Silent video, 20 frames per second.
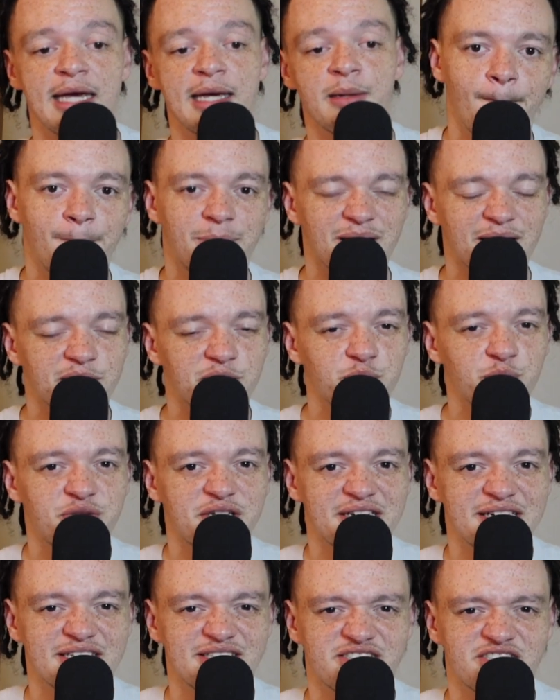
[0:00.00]
But I do
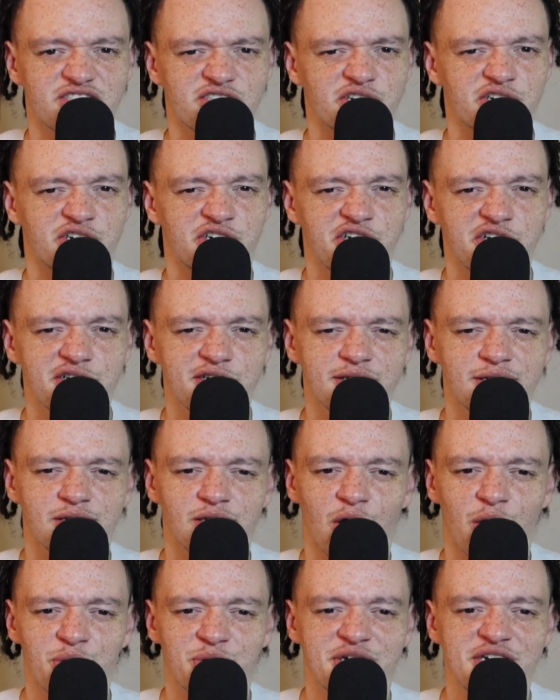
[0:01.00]
think this is a good
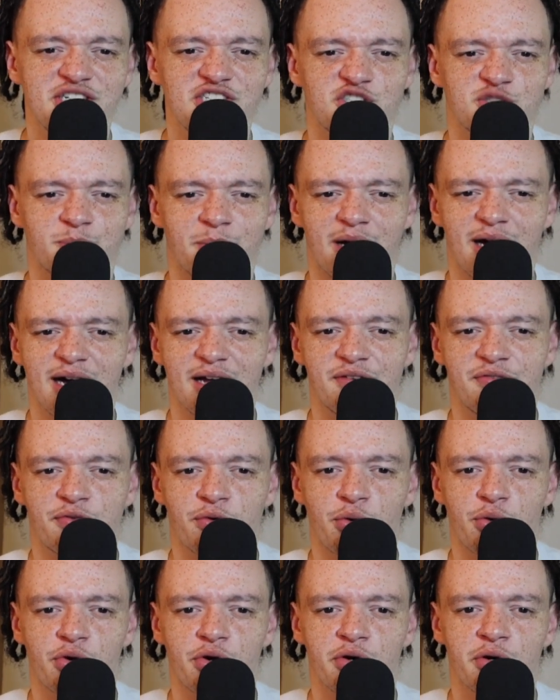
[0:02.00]
low-key spot
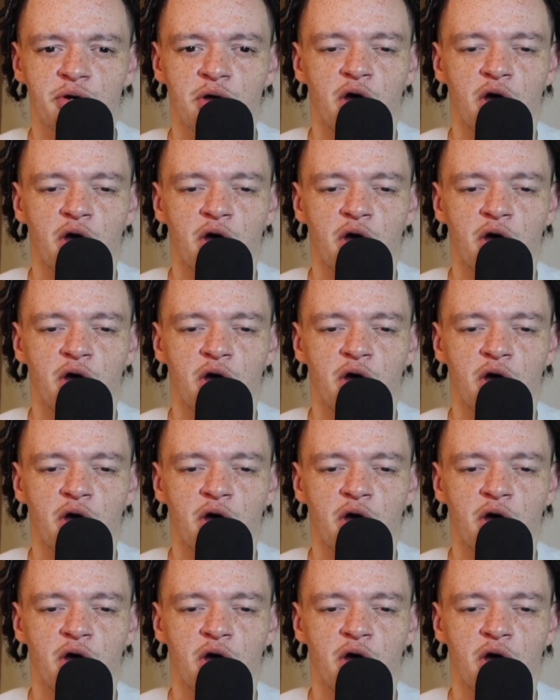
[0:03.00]
for